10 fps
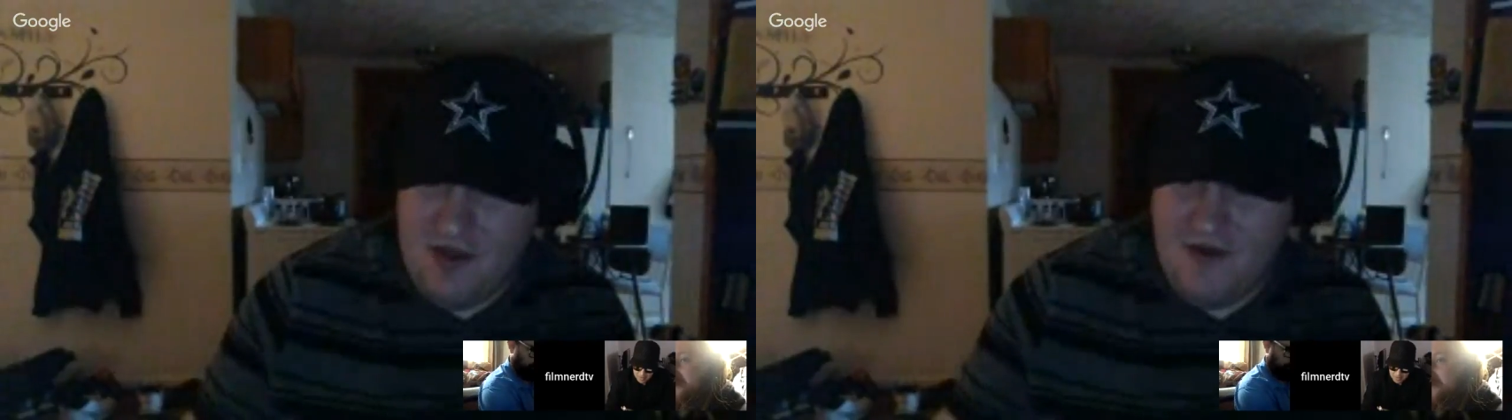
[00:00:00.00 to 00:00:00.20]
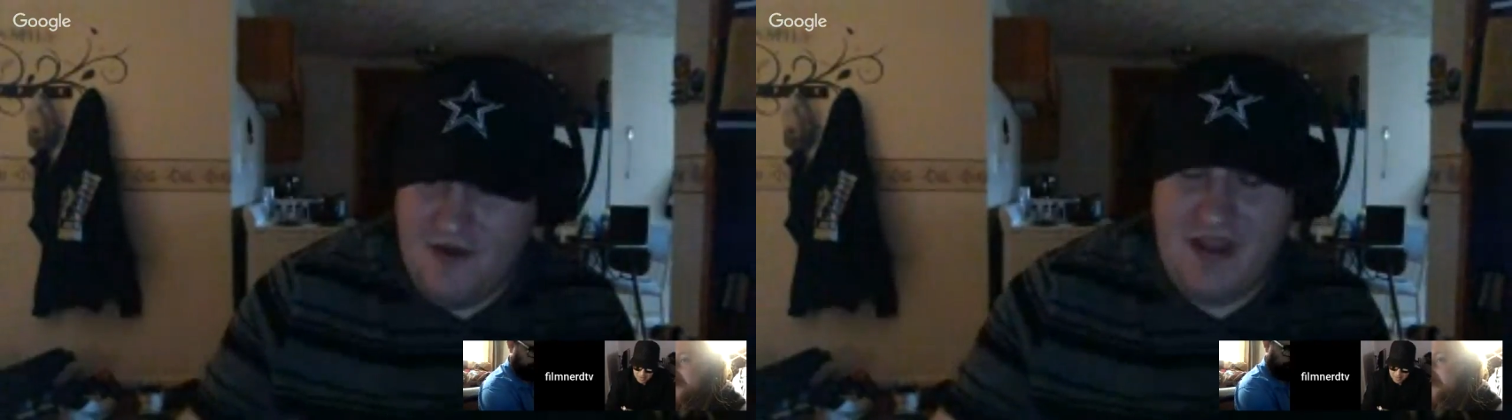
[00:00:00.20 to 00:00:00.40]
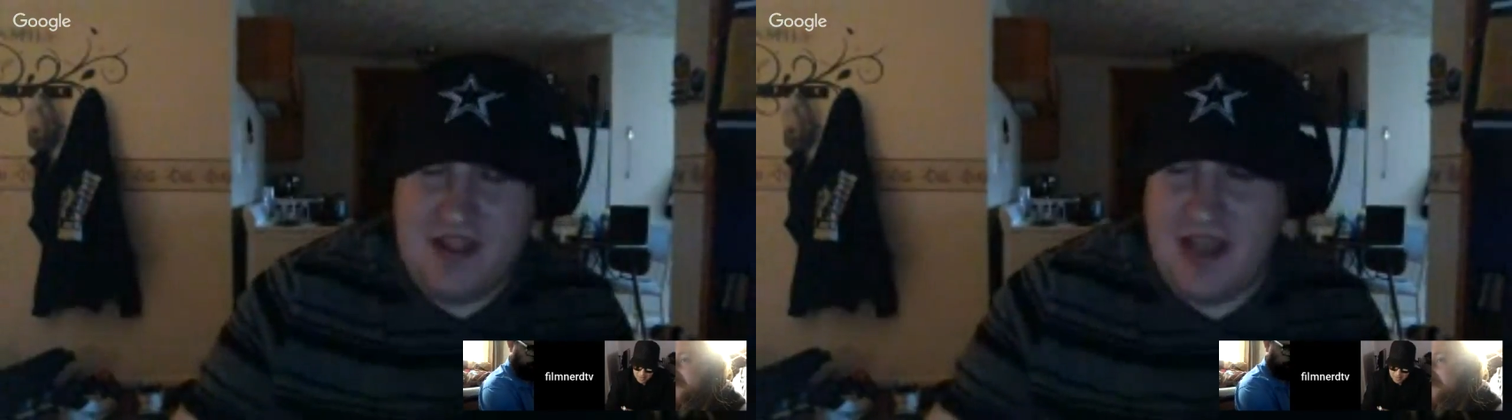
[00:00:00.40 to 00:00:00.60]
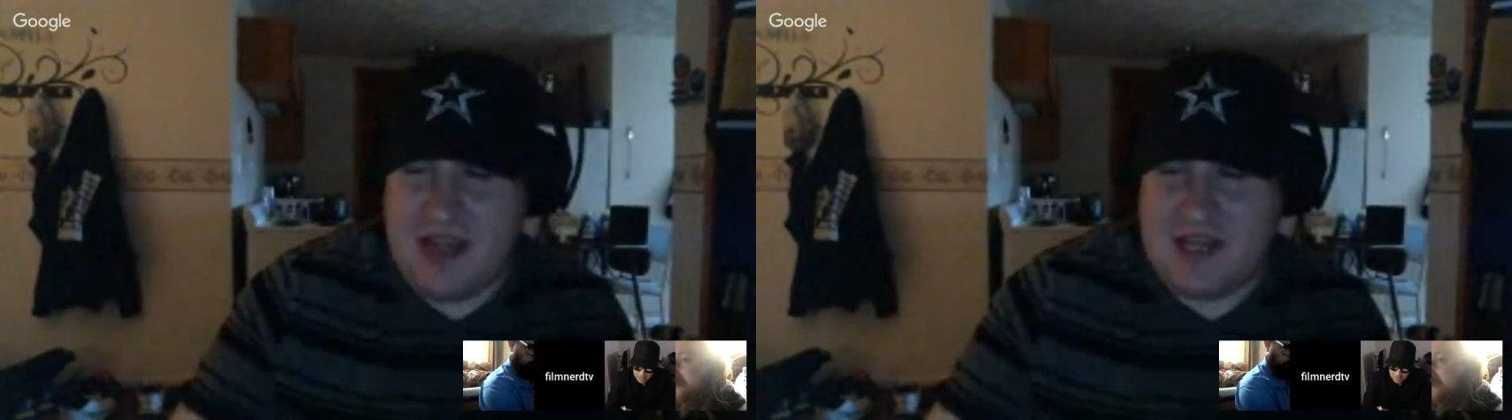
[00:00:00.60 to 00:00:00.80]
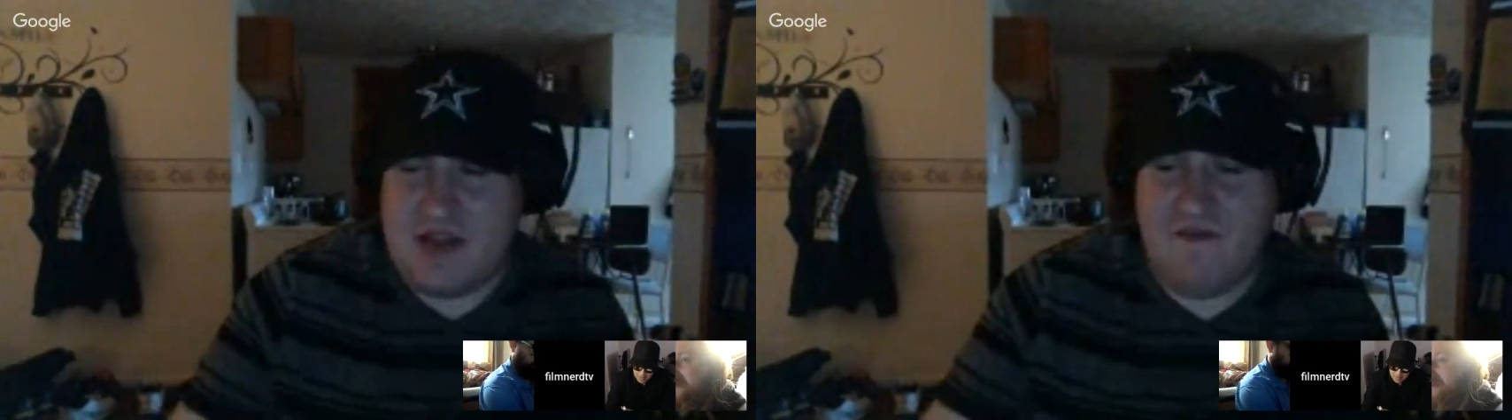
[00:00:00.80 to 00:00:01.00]
earlier
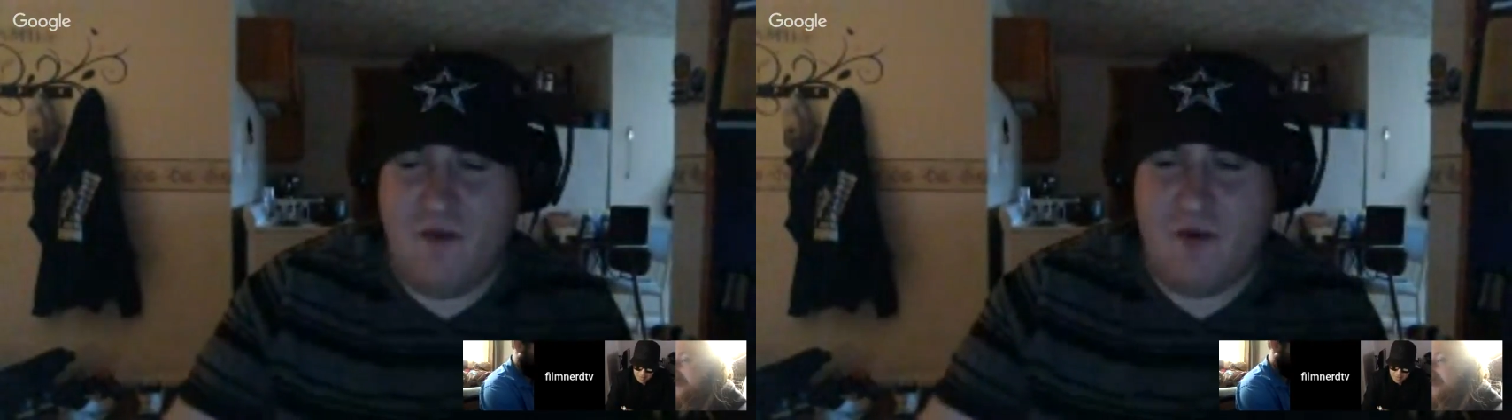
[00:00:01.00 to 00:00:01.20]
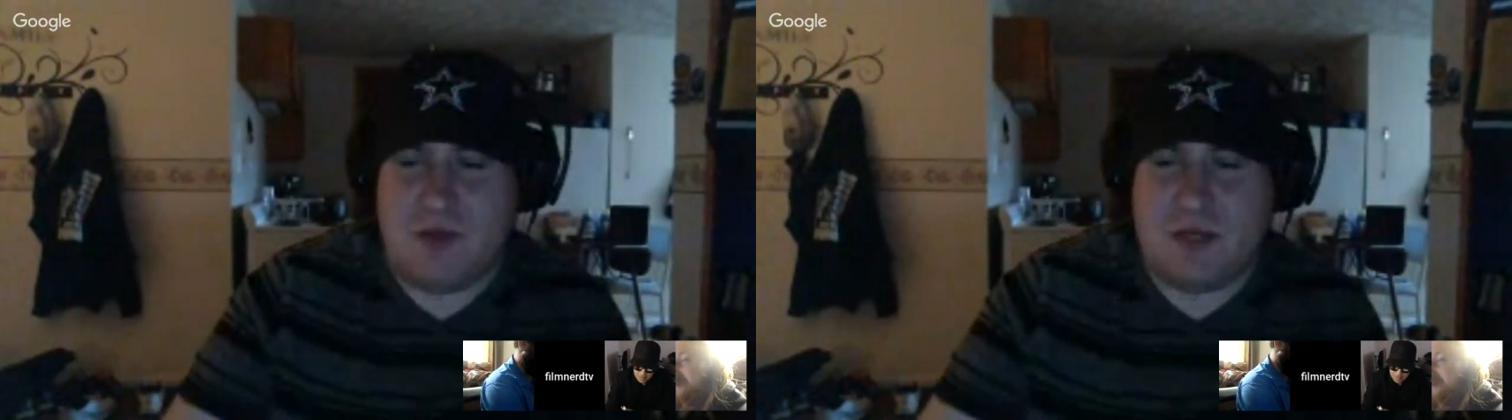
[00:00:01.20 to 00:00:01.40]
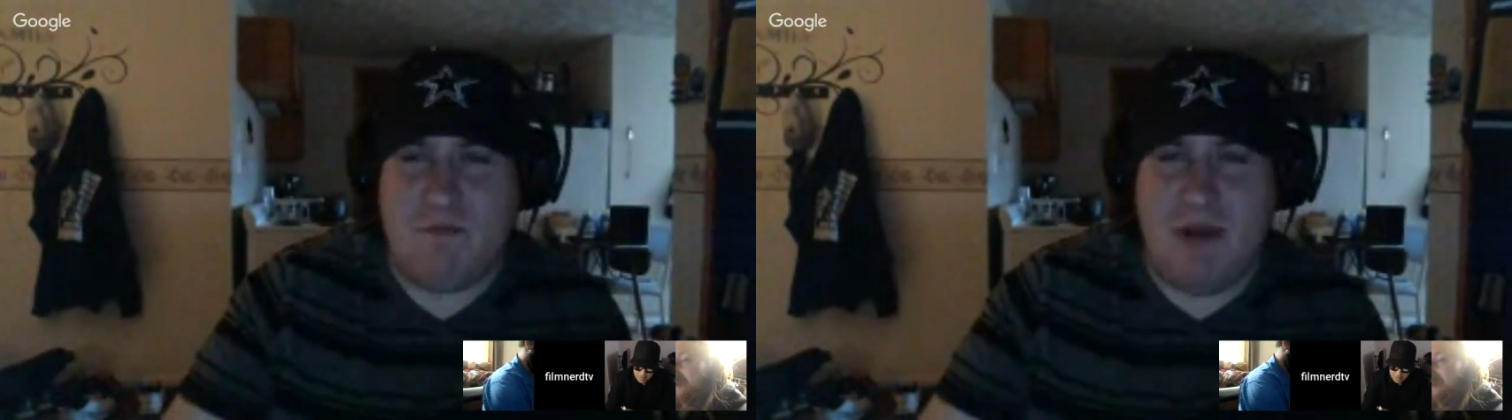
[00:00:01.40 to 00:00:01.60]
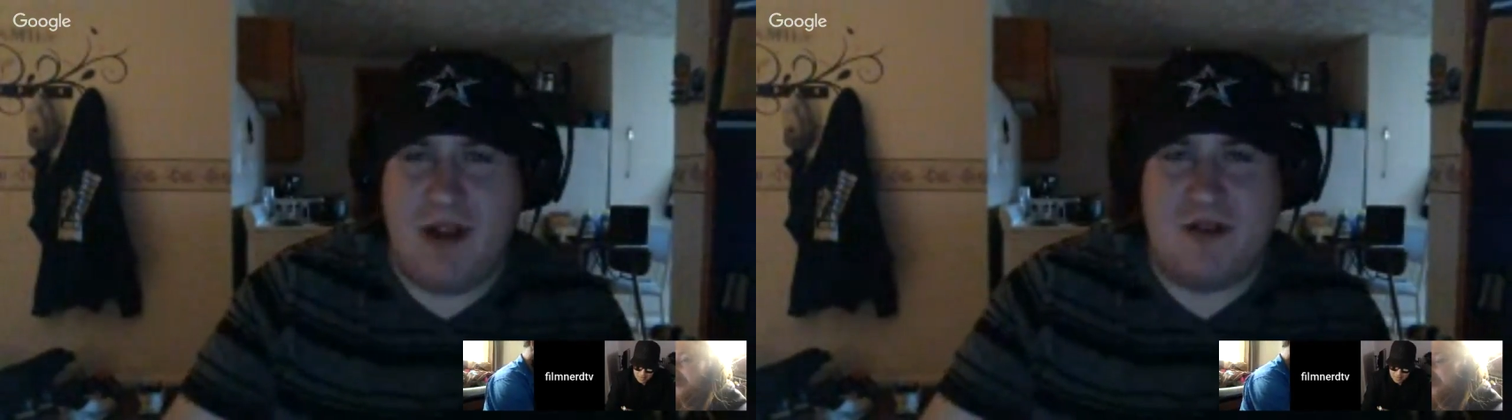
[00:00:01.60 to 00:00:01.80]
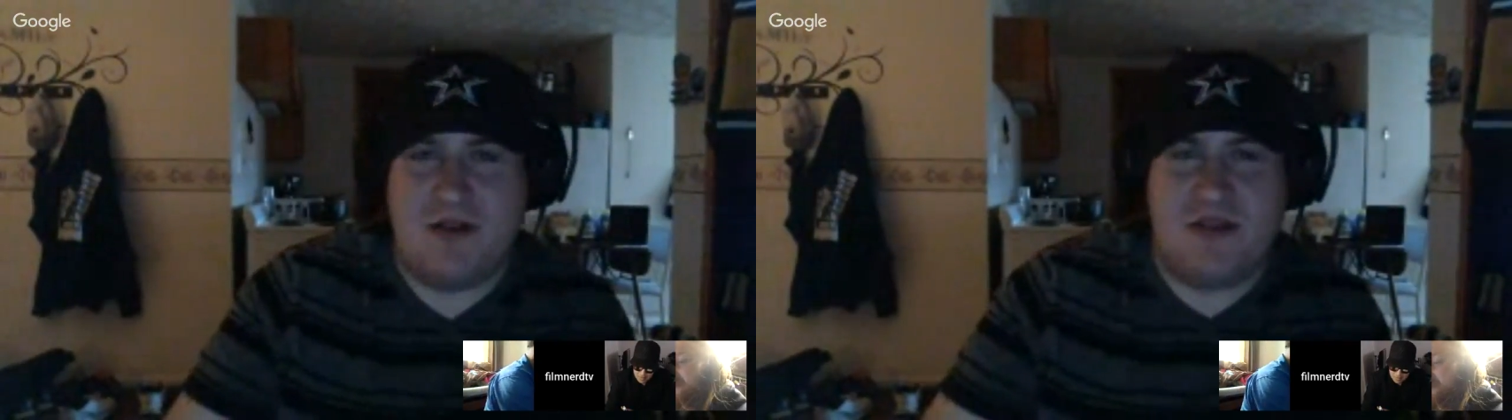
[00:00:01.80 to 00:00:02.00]
Fantastic Fours
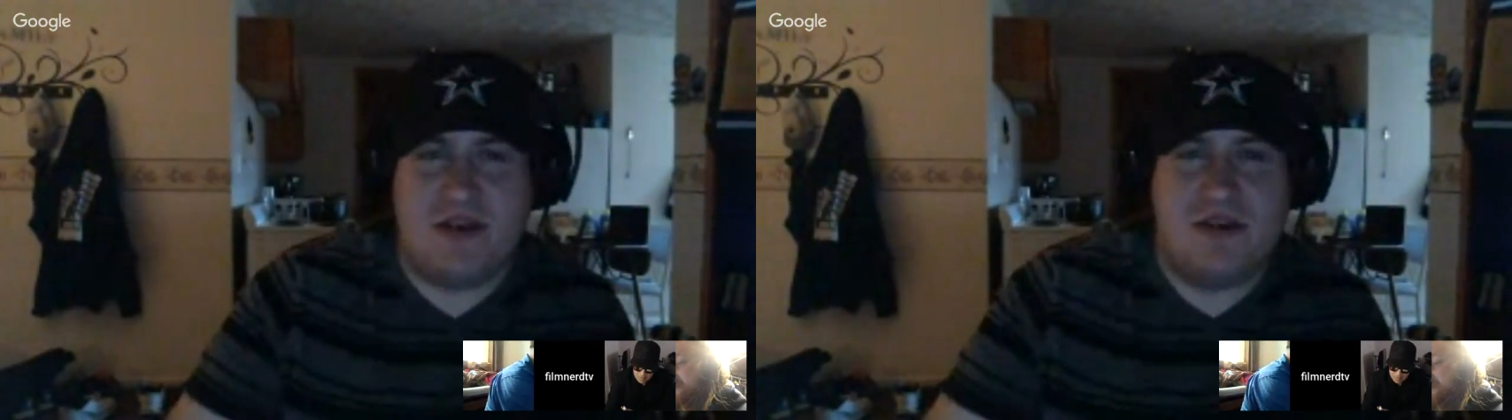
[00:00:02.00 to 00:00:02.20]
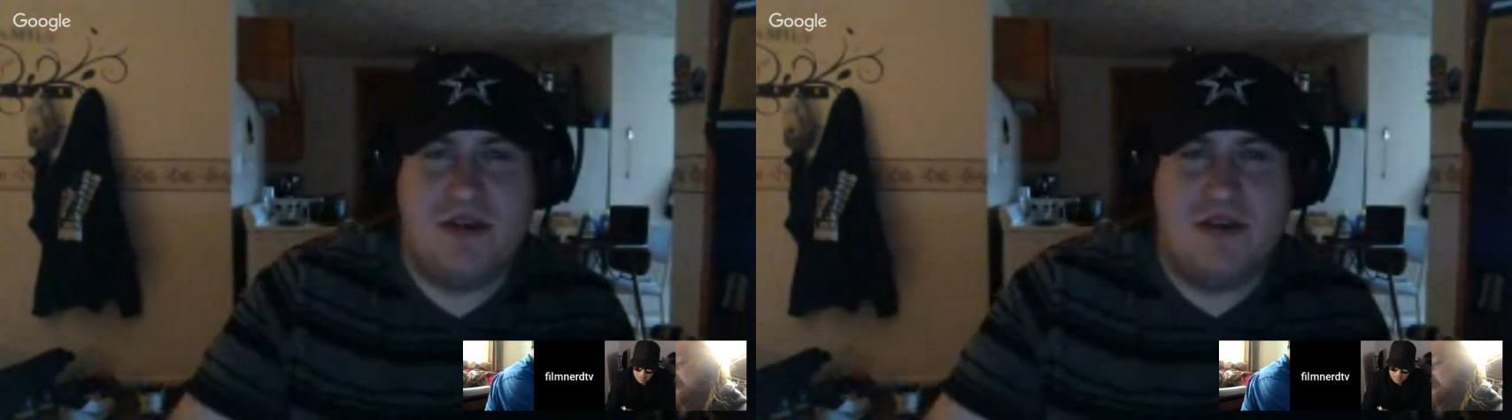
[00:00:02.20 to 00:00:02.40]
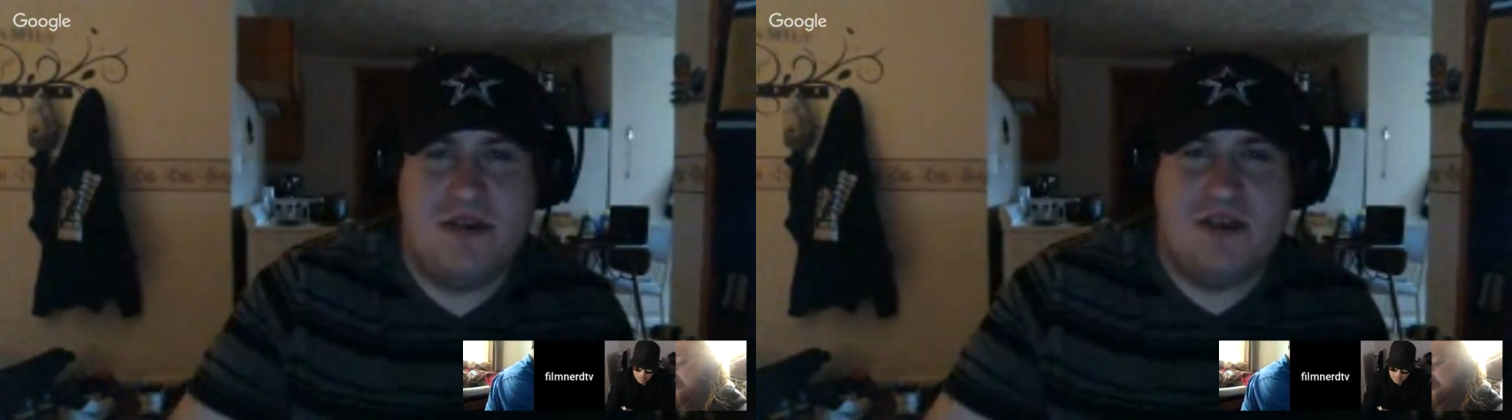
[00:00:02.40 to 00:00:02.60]
compared to the